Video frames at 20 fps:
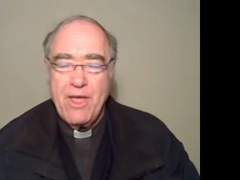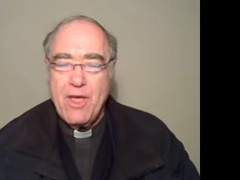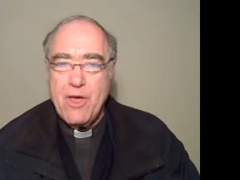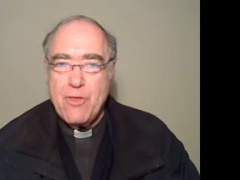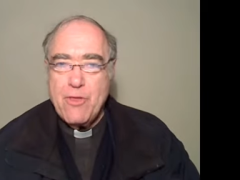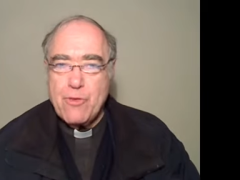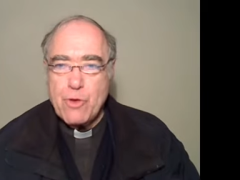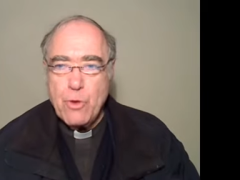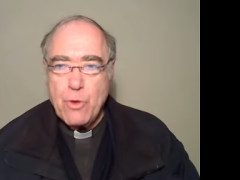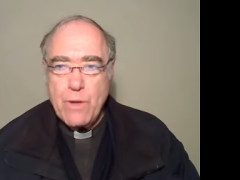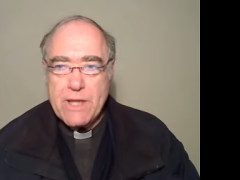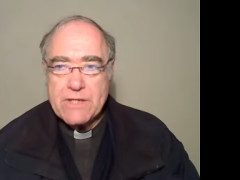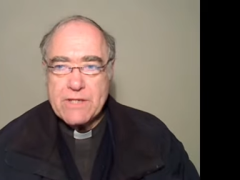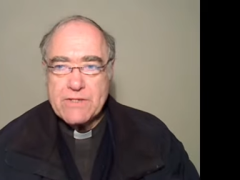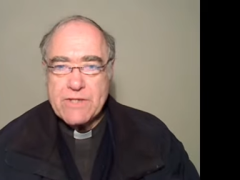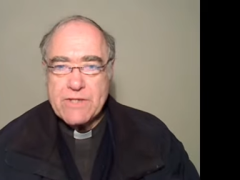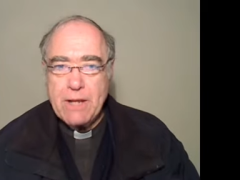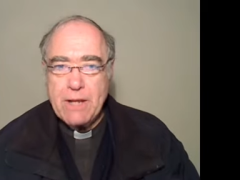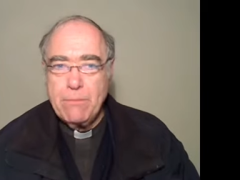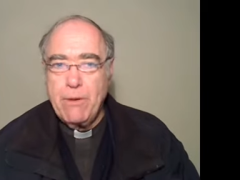Through his
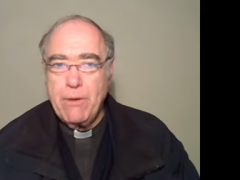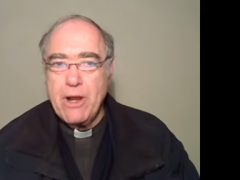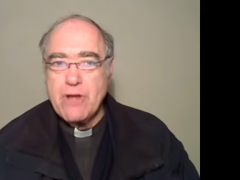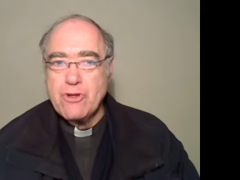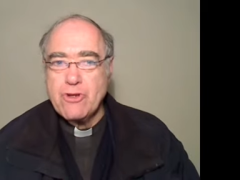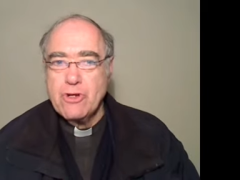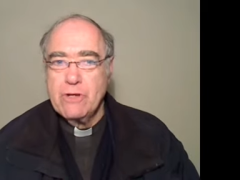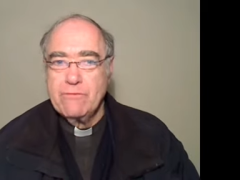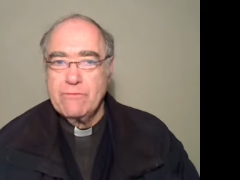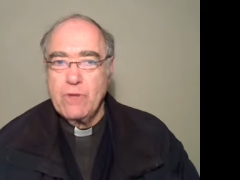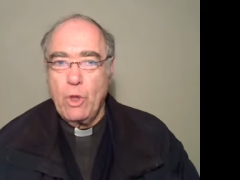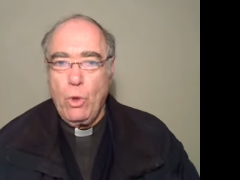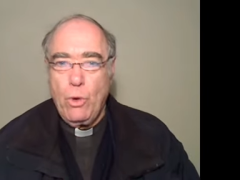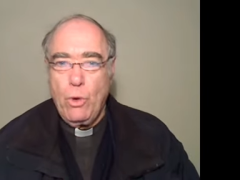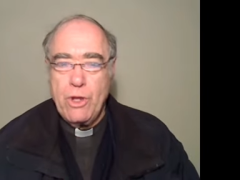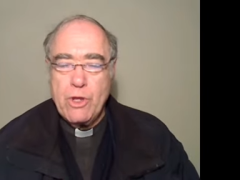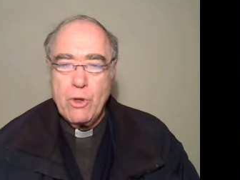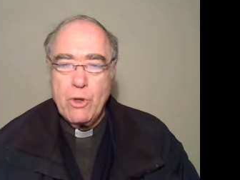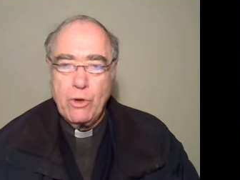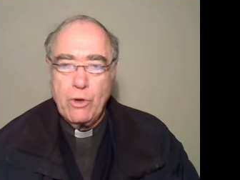celebration of the
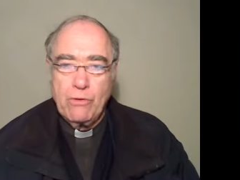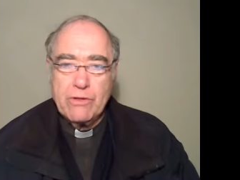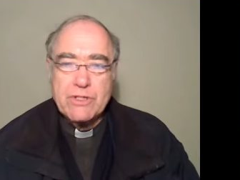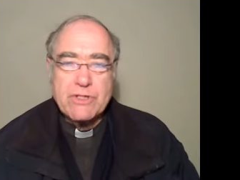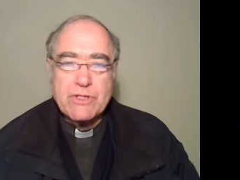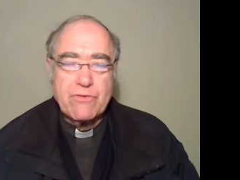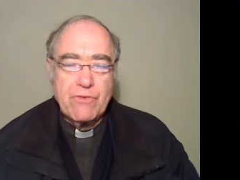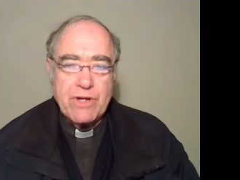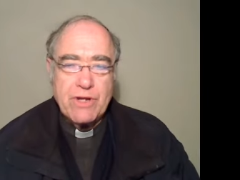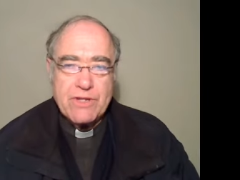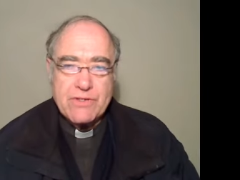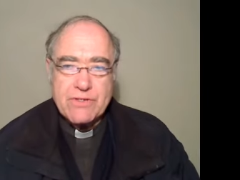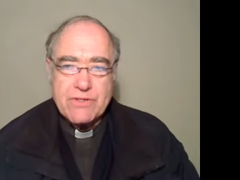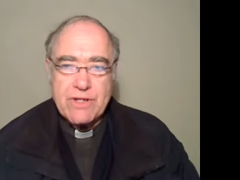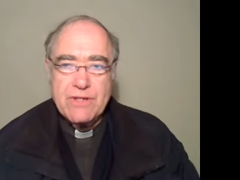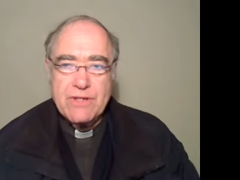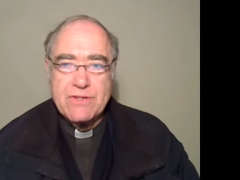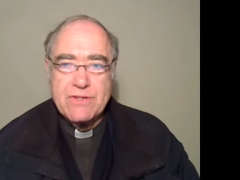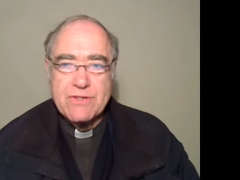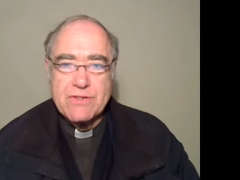Holy Eucharist, for
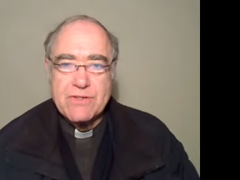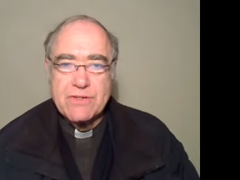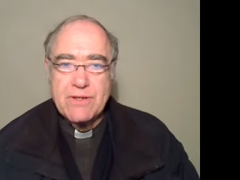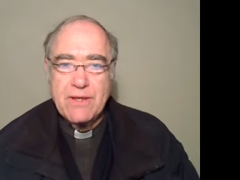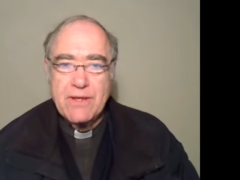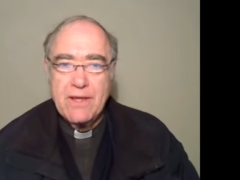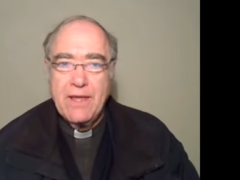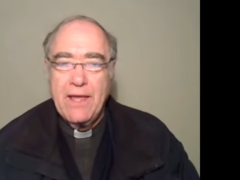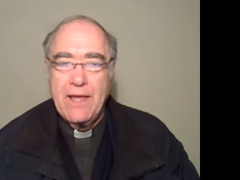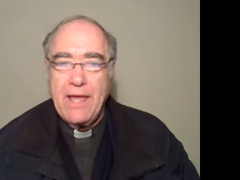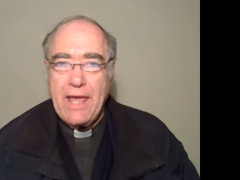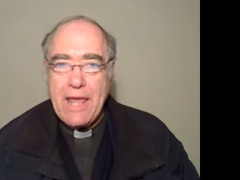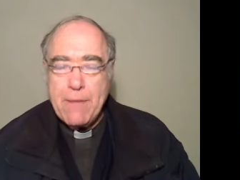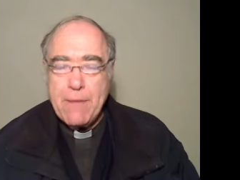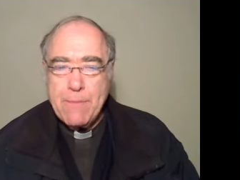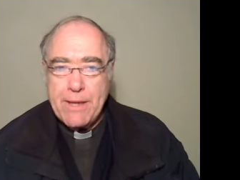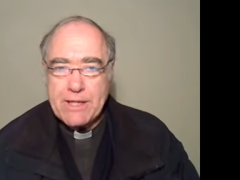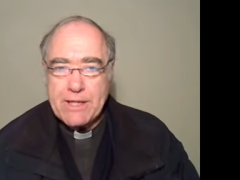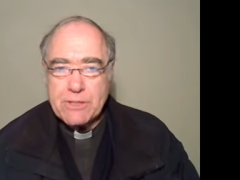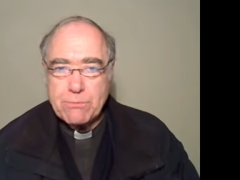instance, he
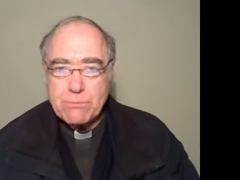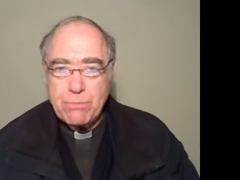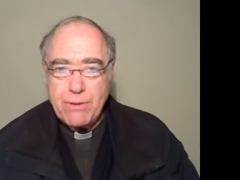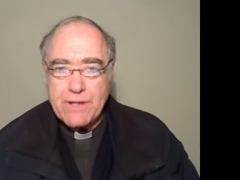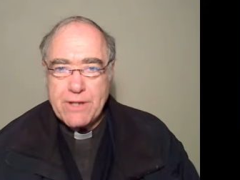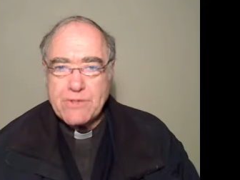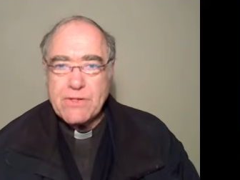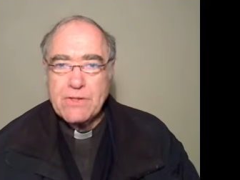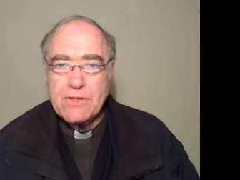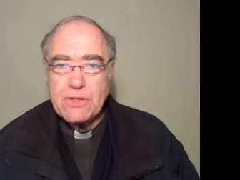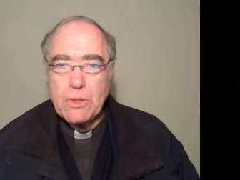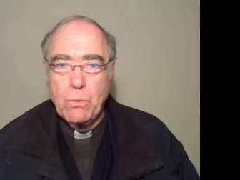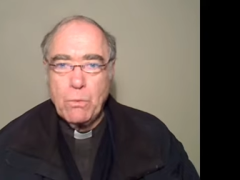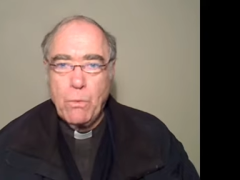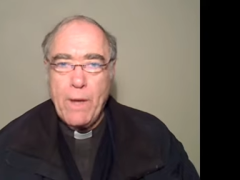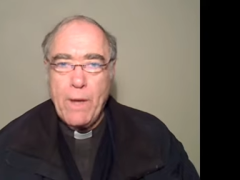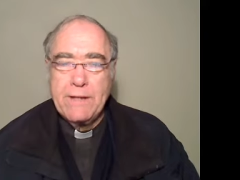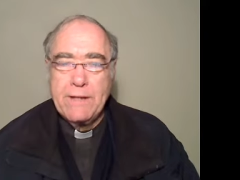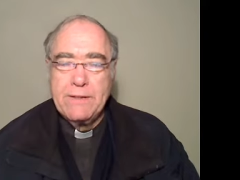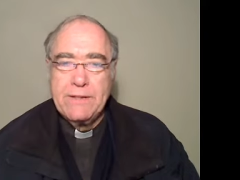makes present the
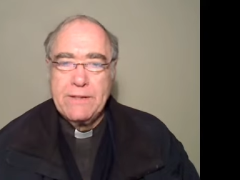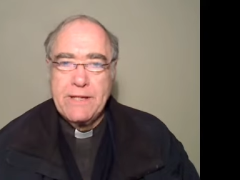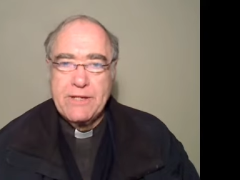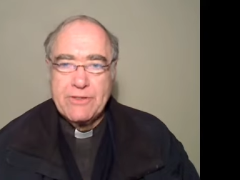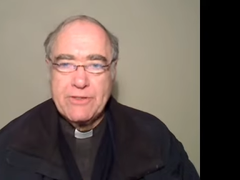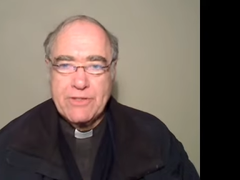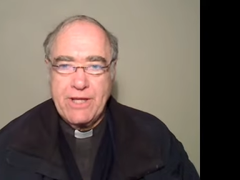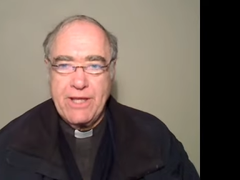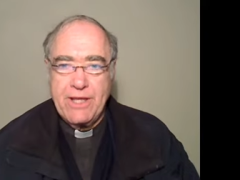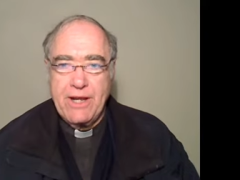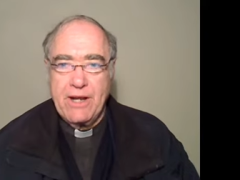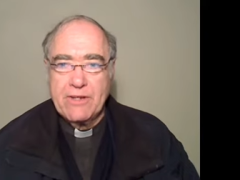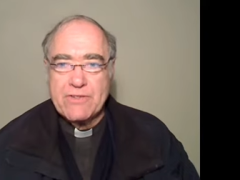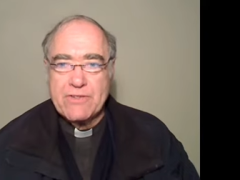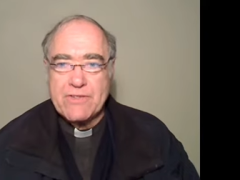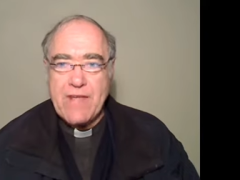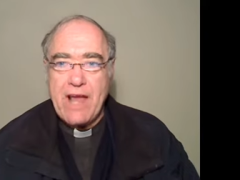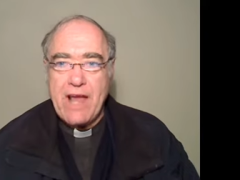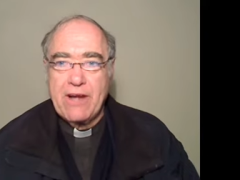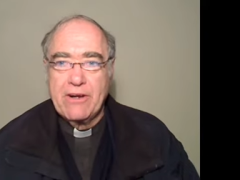one eternal
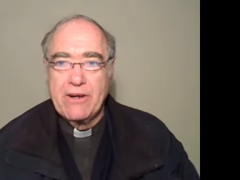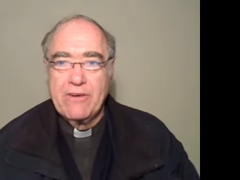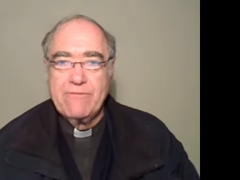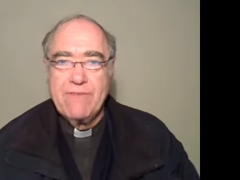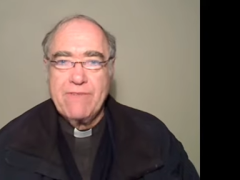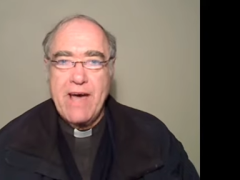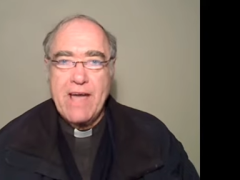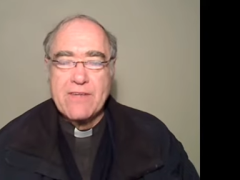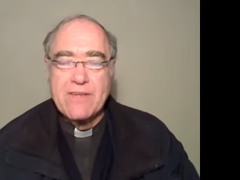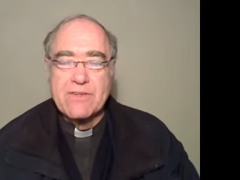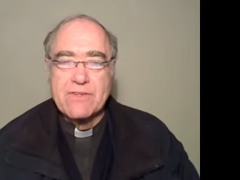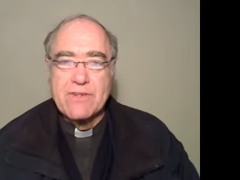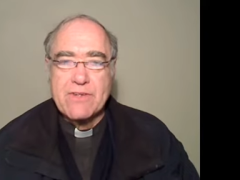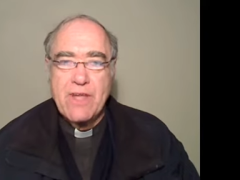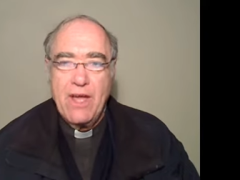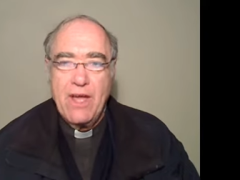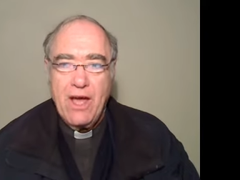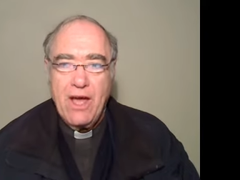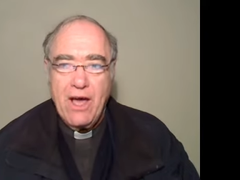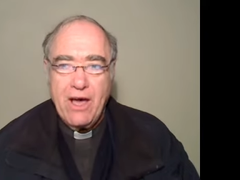sacrifice
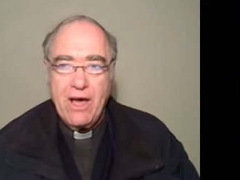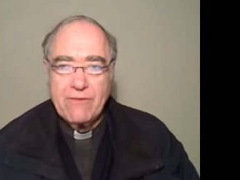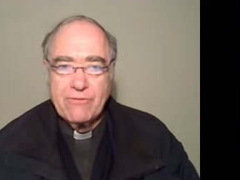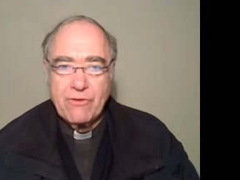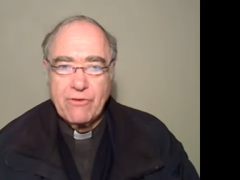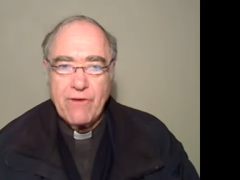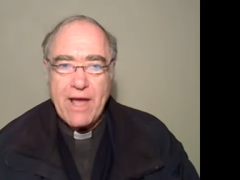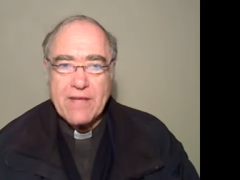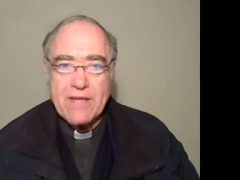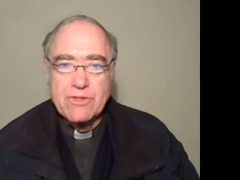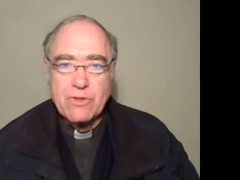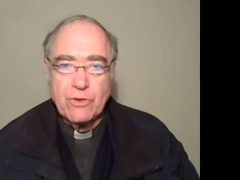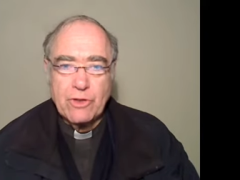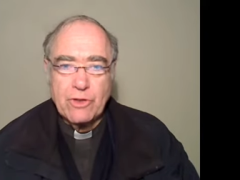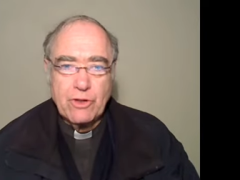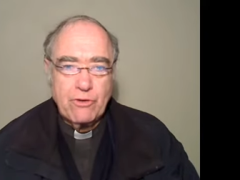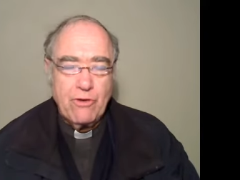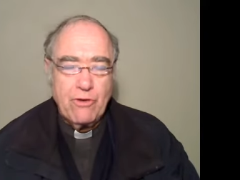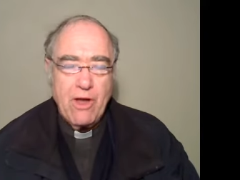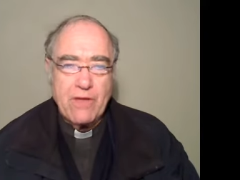of Christ on the
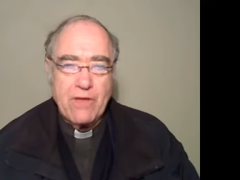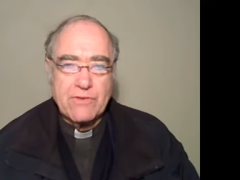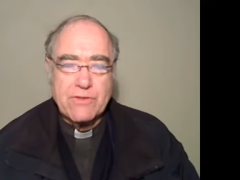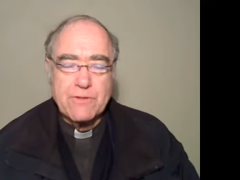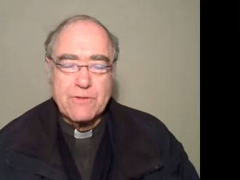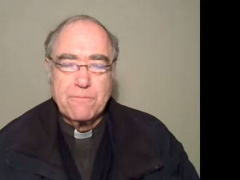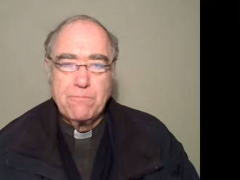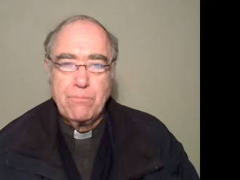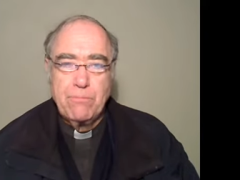cross.